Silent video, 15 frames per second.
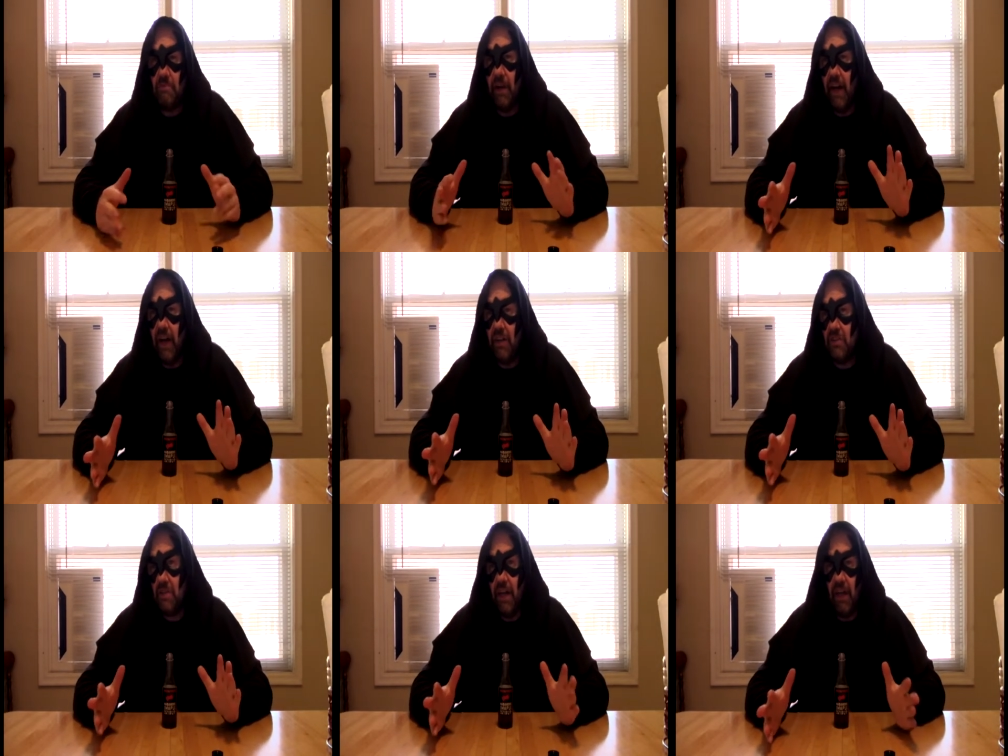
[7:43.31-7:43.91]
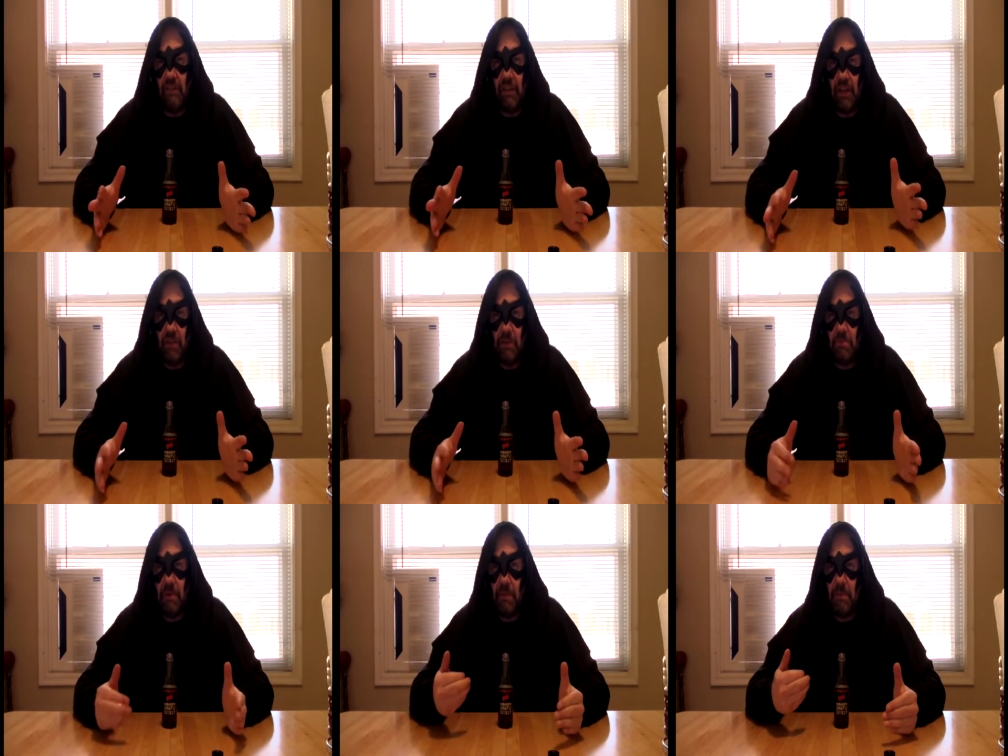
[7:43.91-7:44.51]
But I also have the
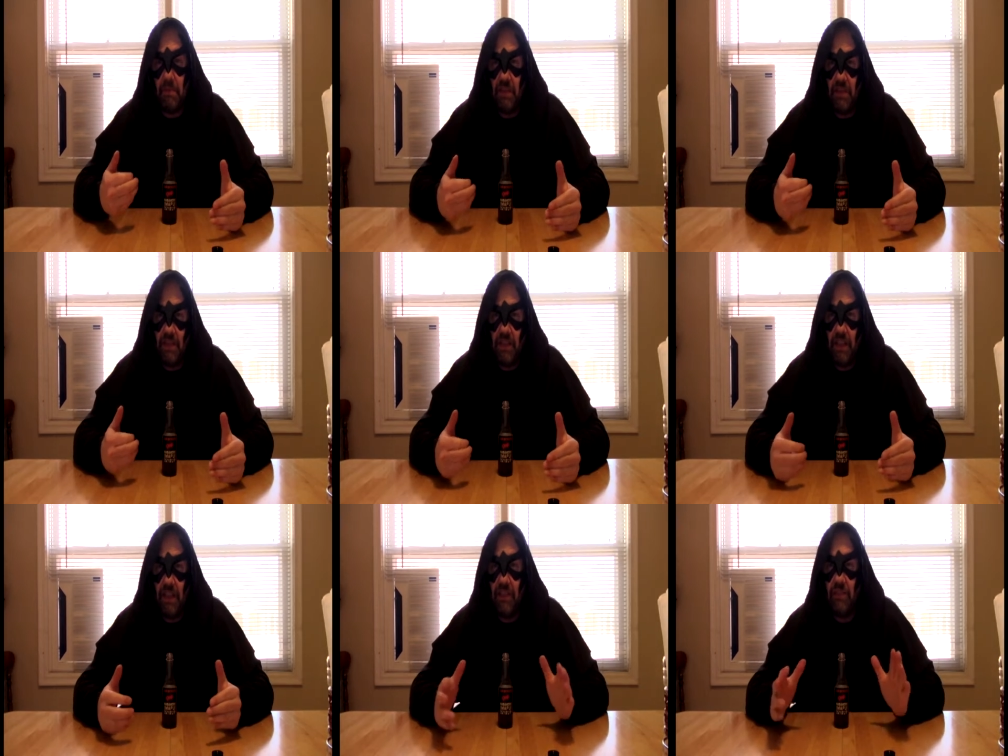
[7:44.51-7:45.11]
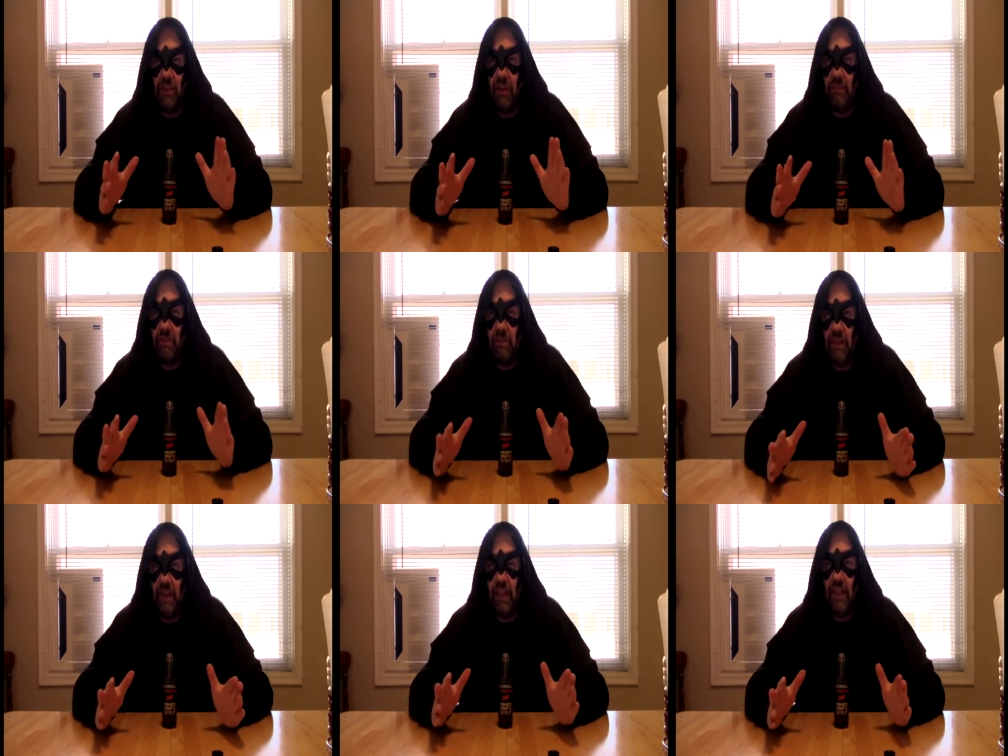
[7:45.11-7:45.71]
ghost pepper version of this, so I'm
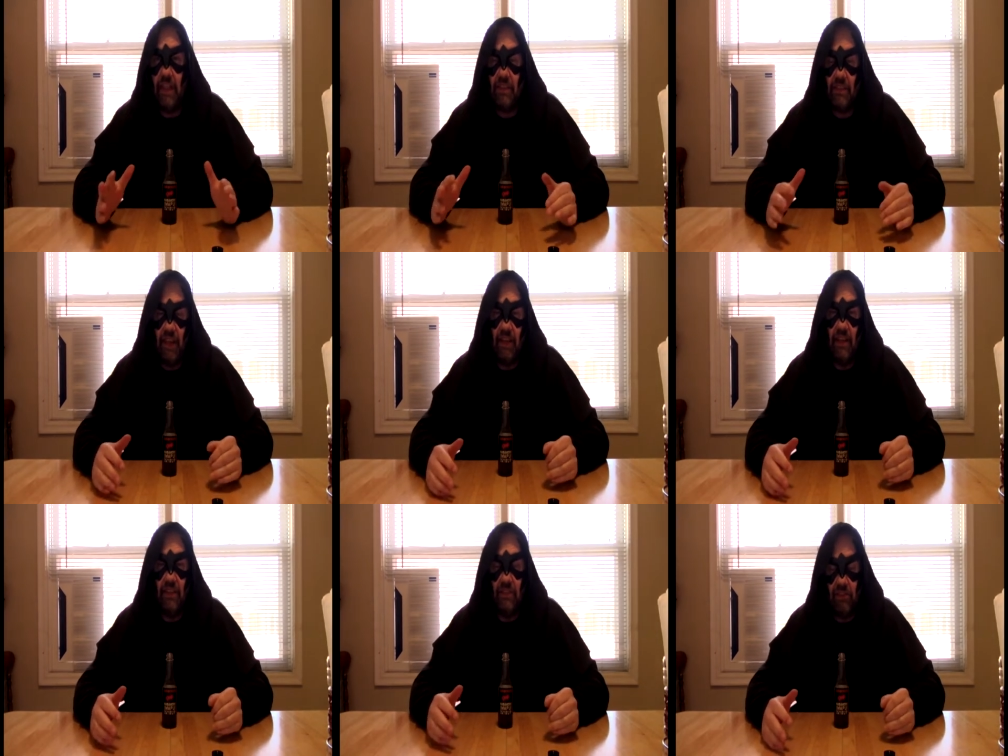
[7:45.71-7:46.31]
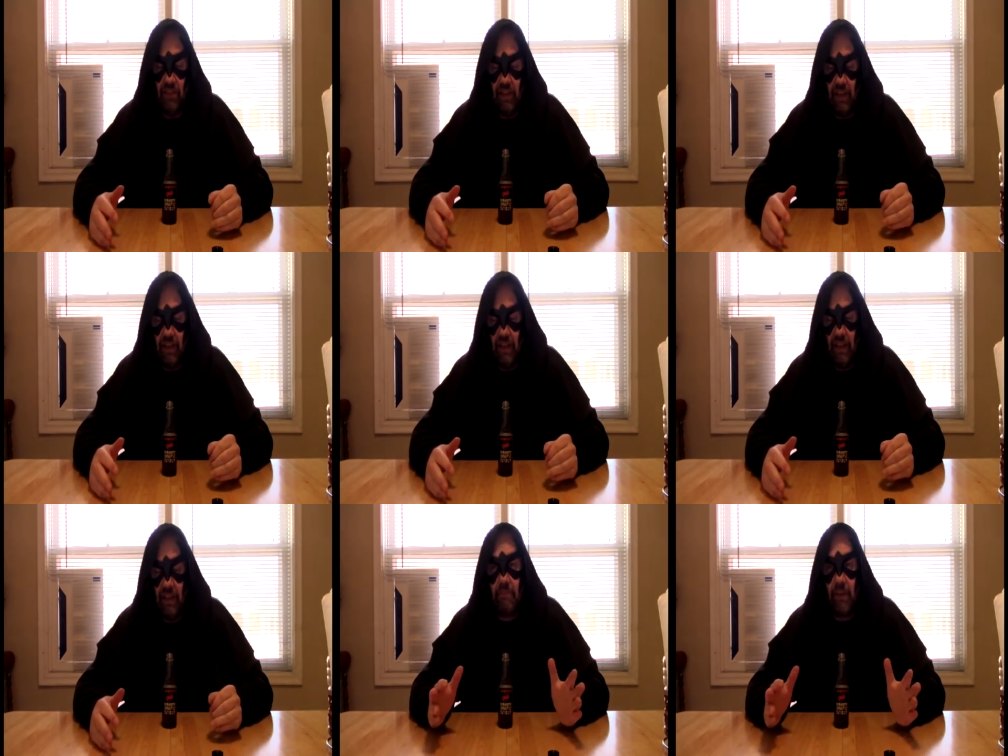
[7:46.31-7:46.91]
really excited to
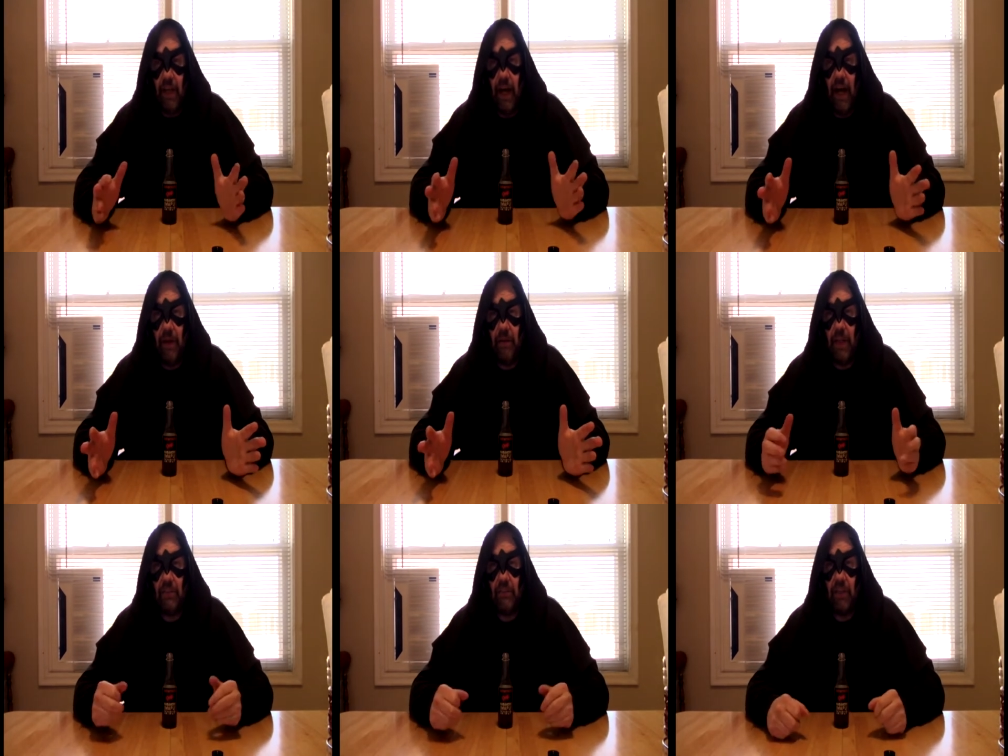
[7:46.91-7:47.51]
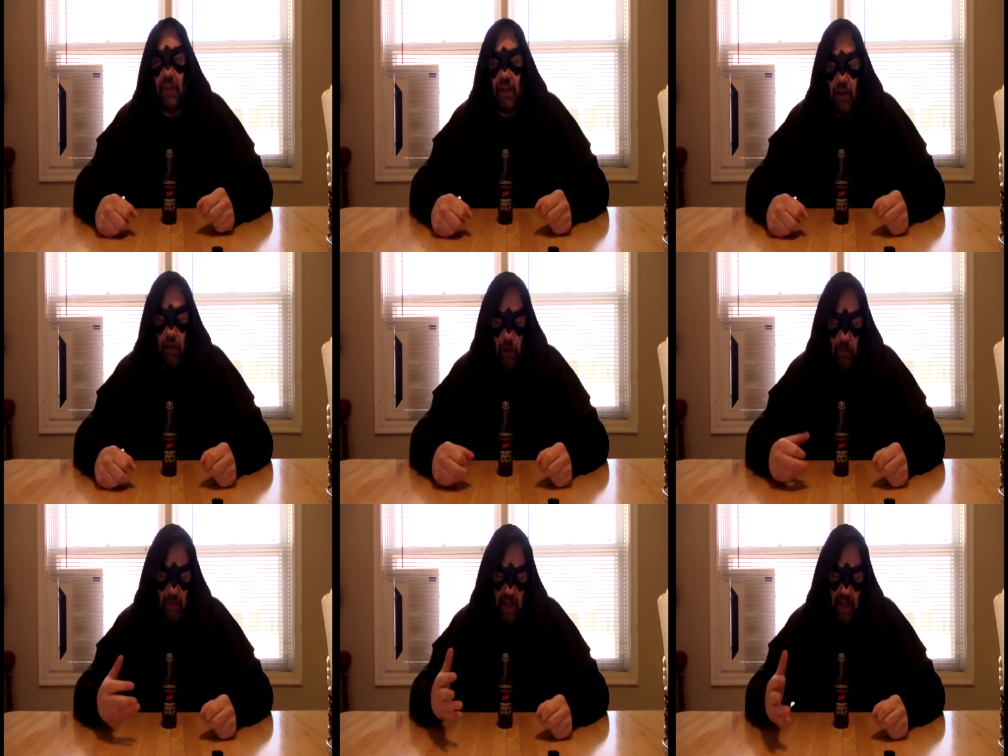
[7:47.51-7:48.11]
see how that's gonna
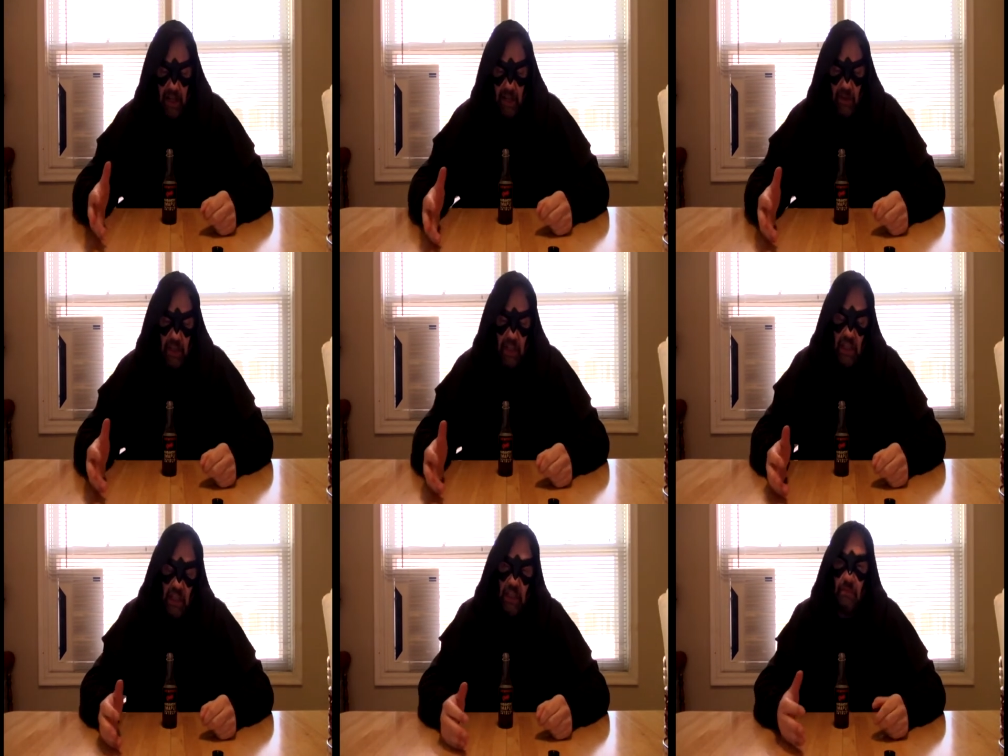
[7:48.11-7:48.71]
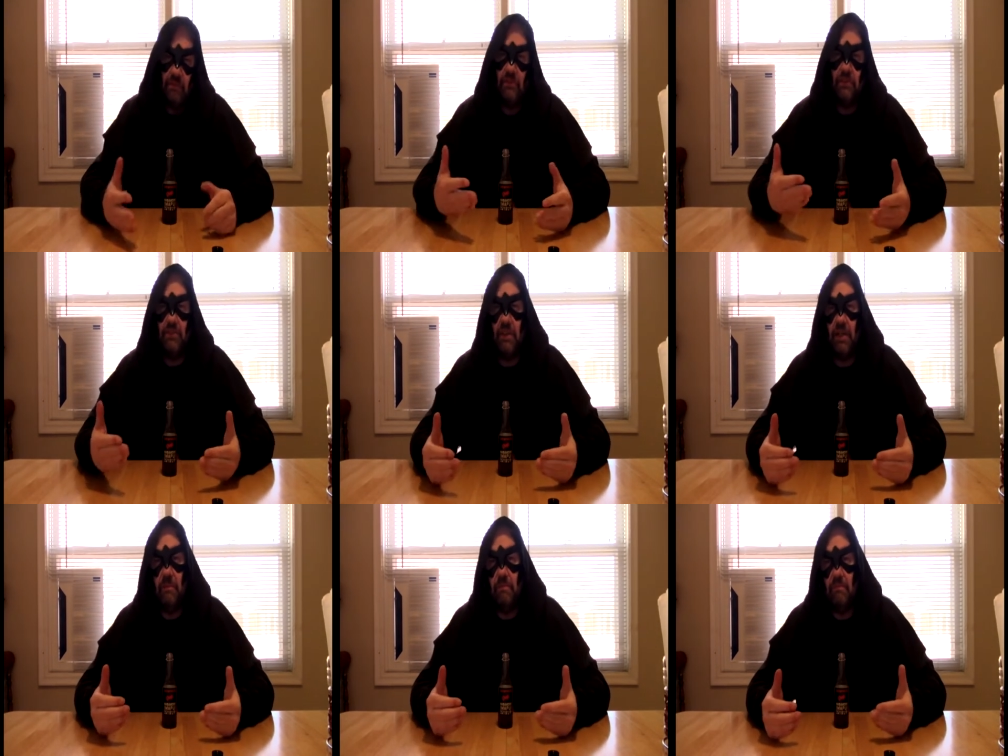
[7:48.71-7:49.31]
go. But I don't eat
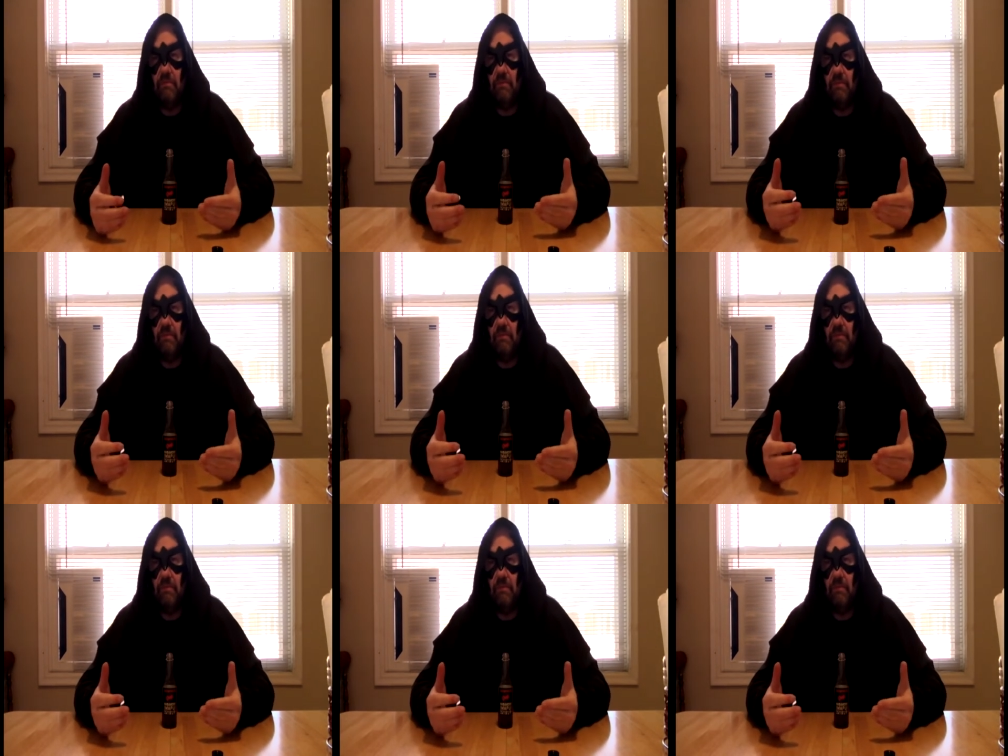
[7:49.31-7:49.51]
syrup.